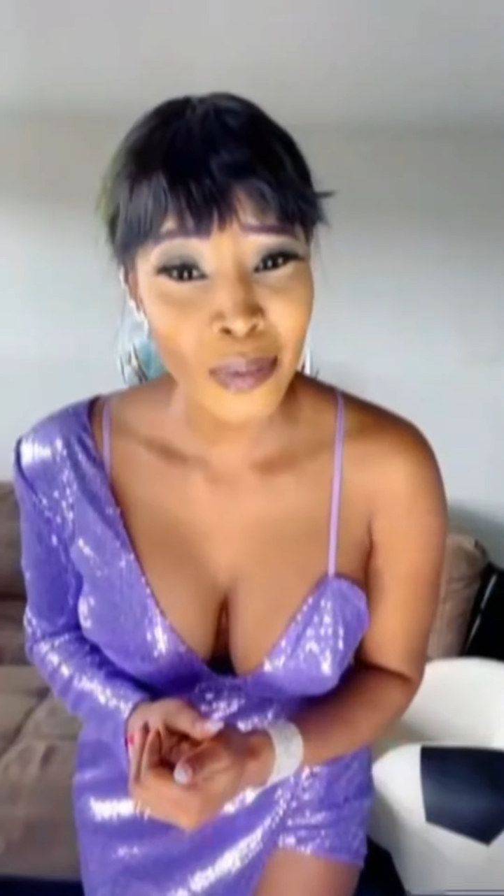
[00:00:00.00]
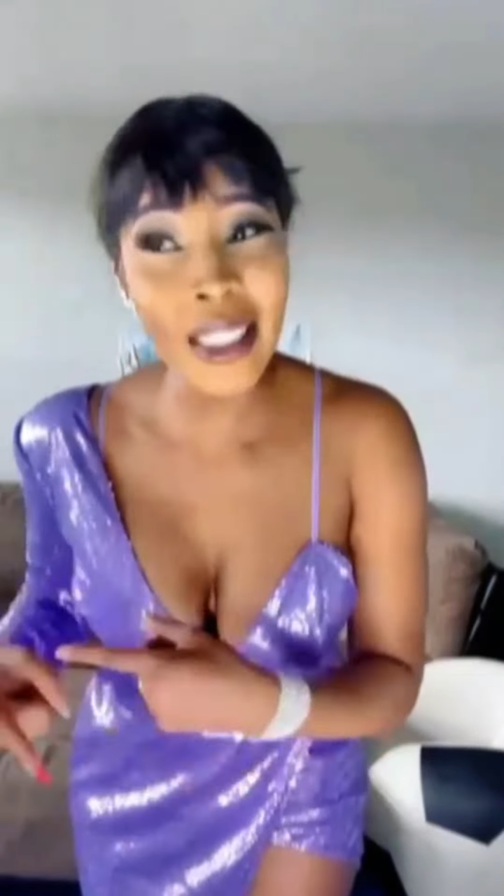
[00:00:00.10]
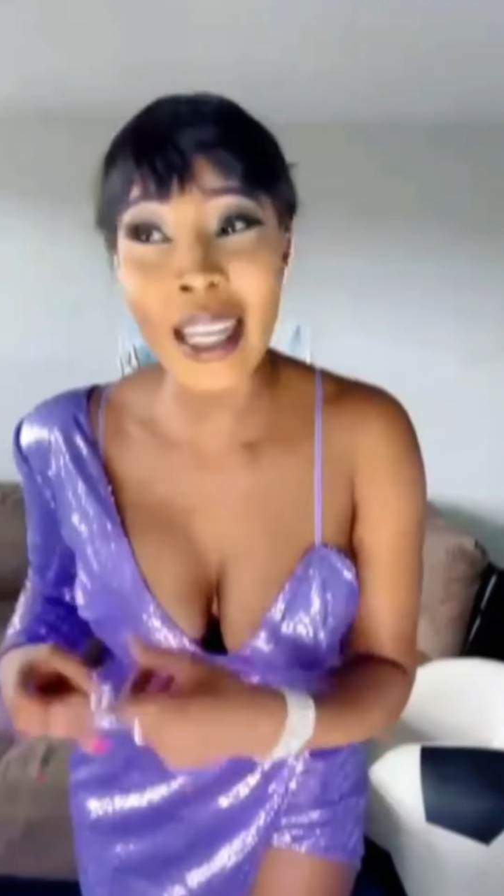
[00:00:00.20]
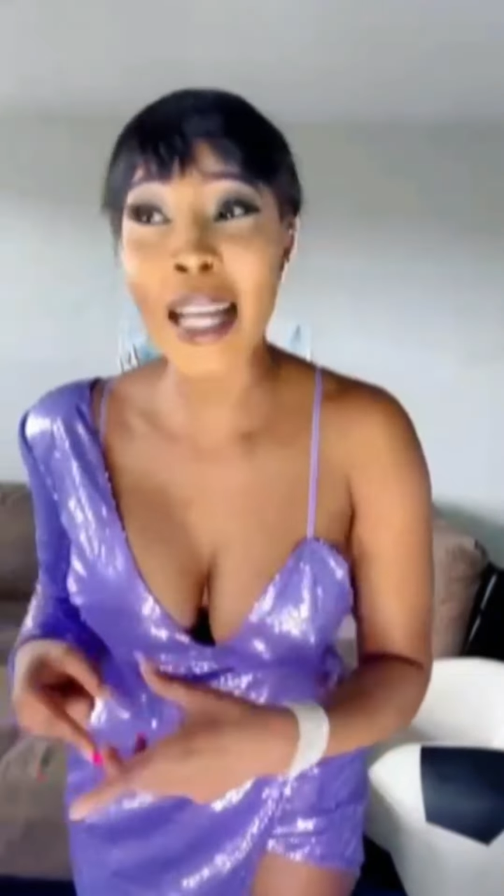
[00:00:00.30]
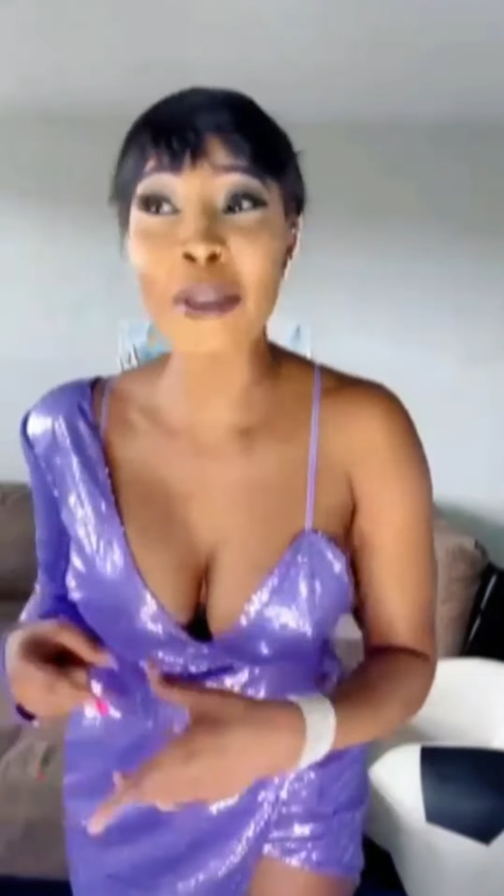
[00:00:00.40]

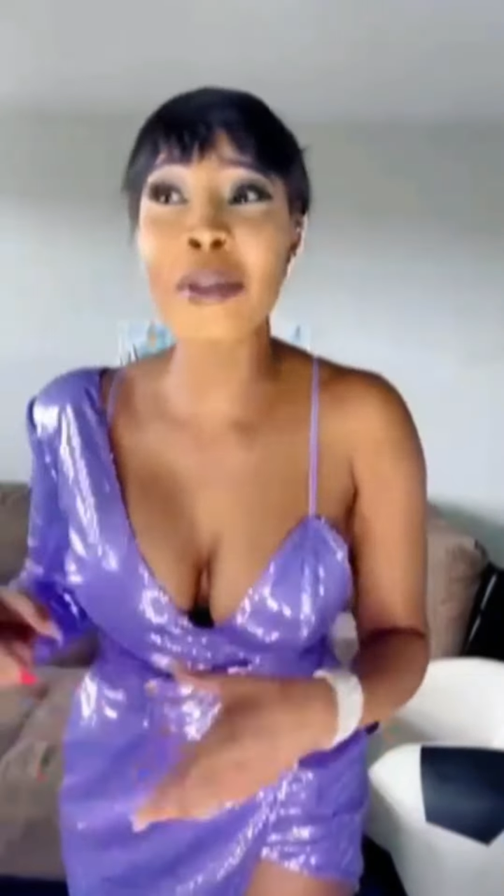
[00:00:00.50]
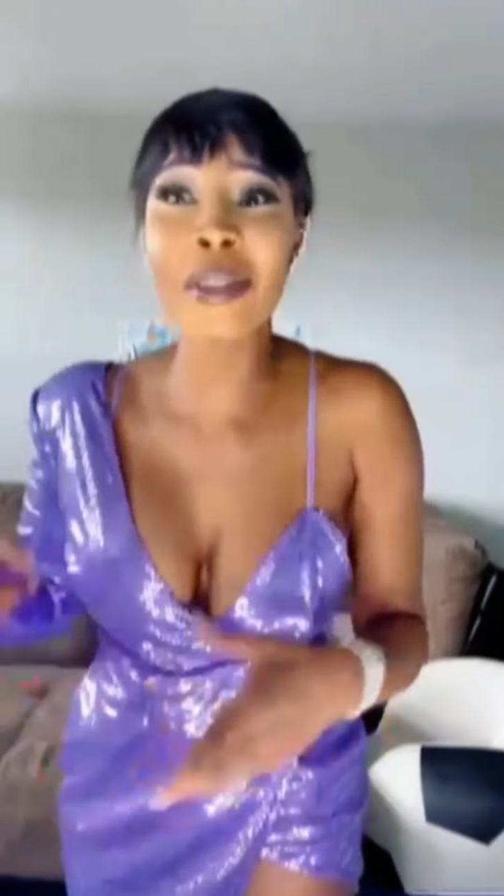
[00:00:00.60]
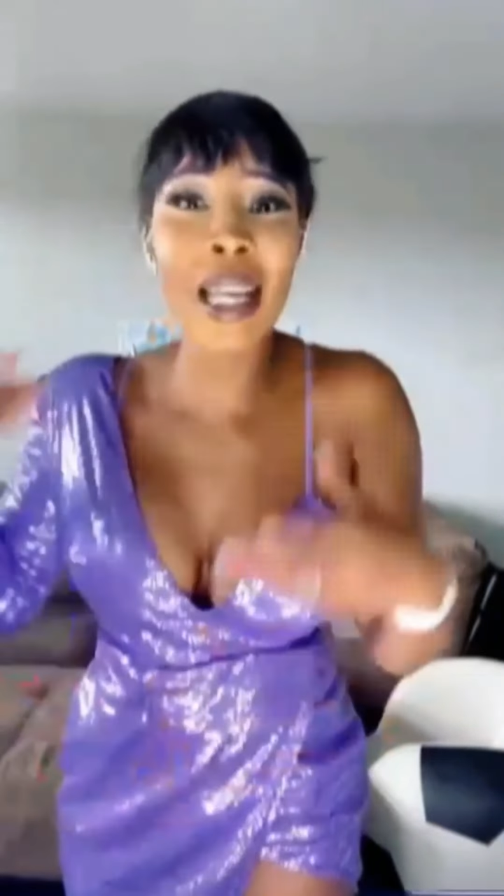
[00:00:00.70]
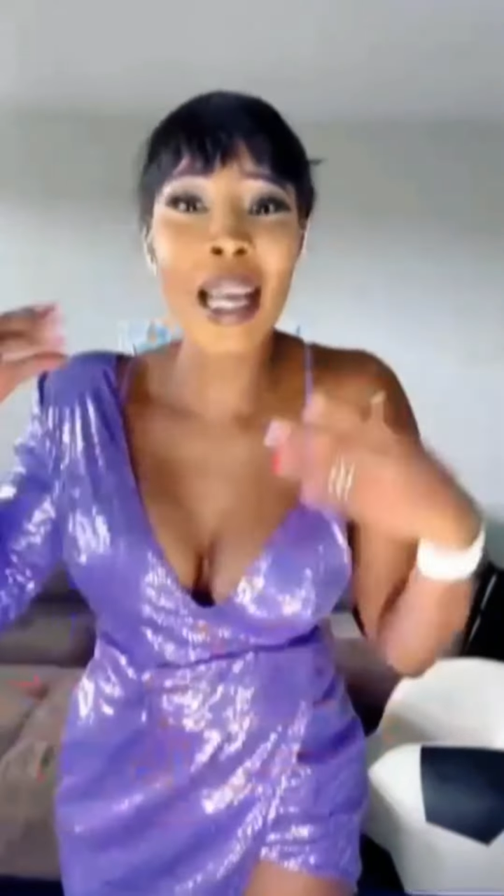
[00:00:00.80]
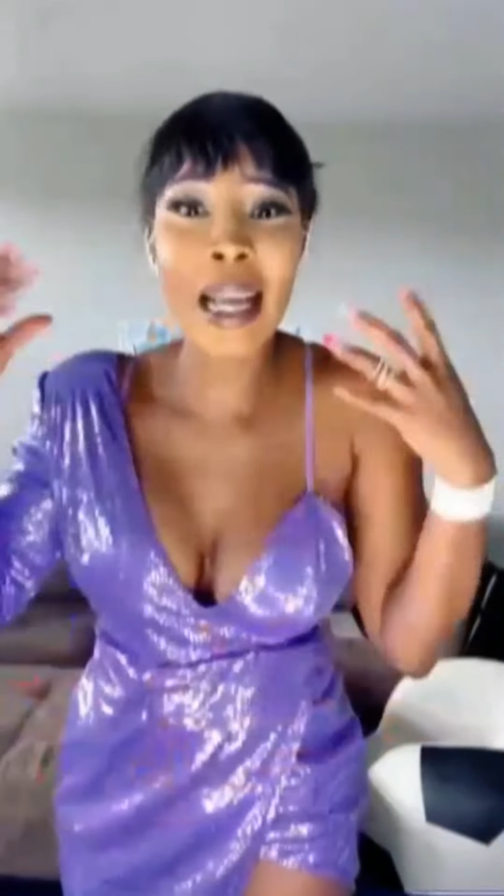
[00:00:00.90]
Then
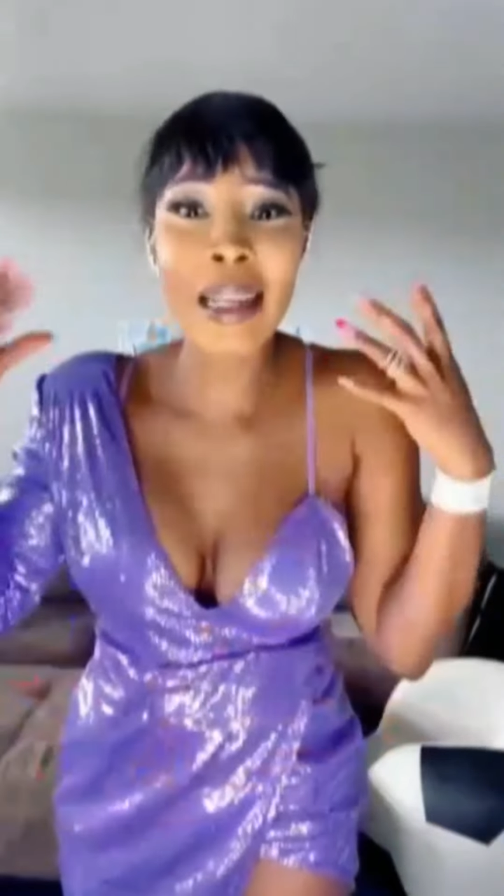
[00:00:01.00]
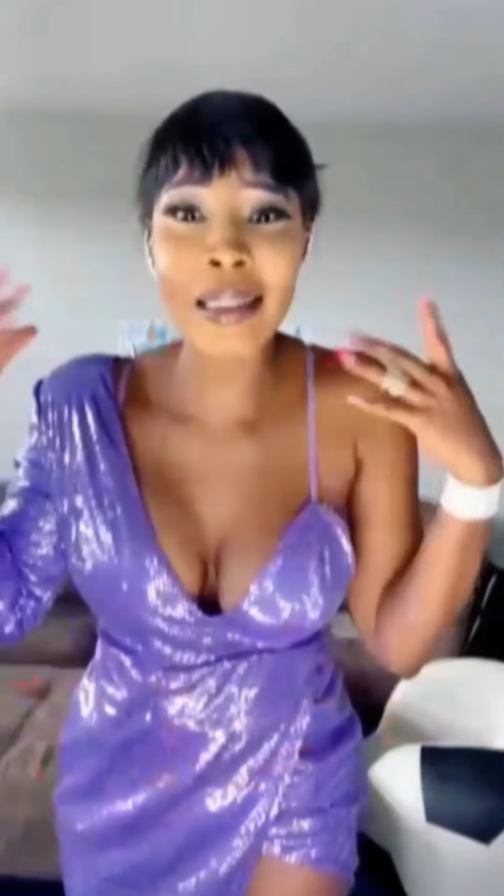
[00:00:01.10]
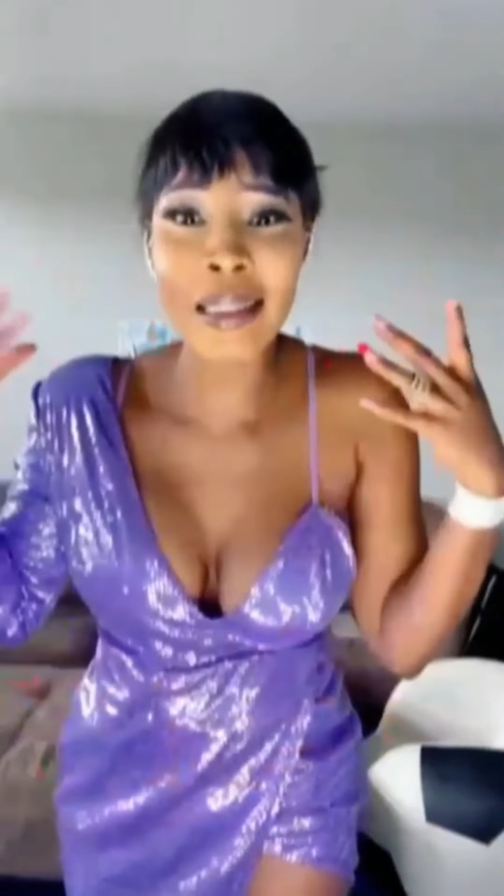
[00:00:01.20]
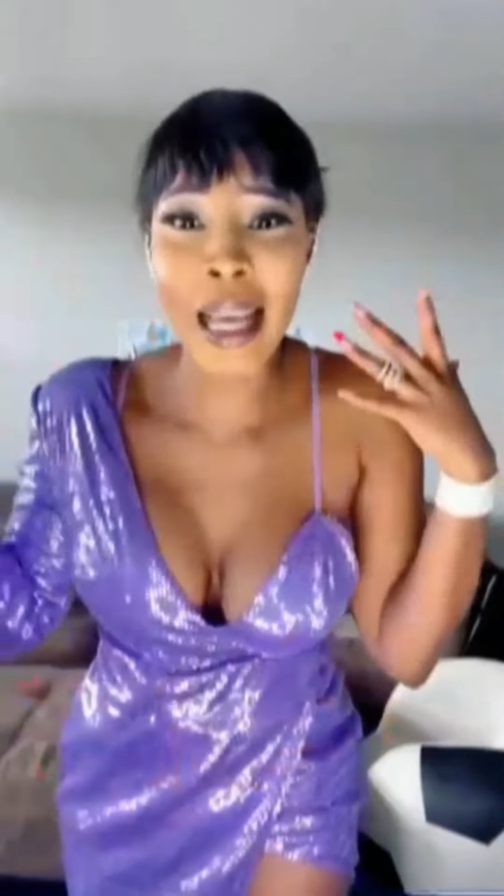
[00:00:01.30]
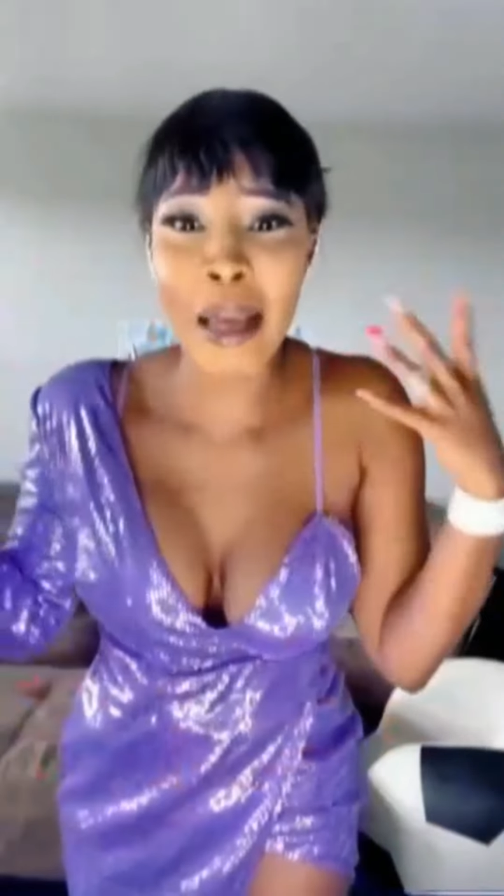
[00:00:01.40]
at that
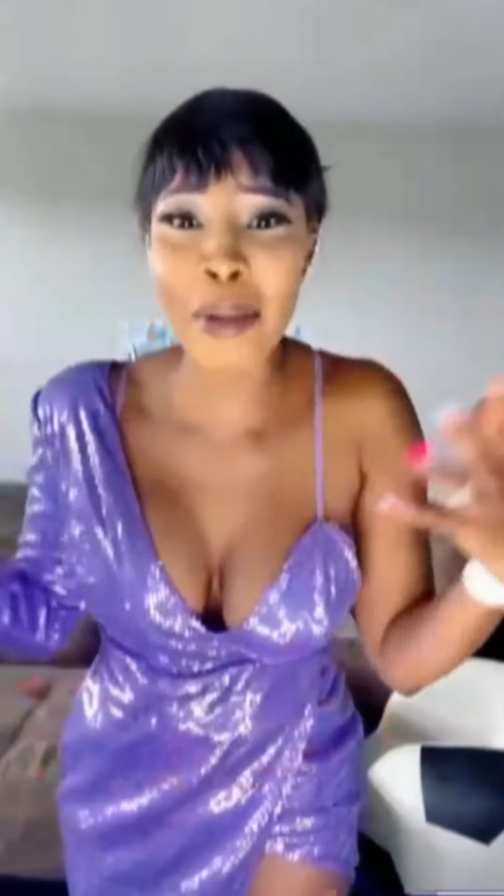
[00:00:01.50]
time,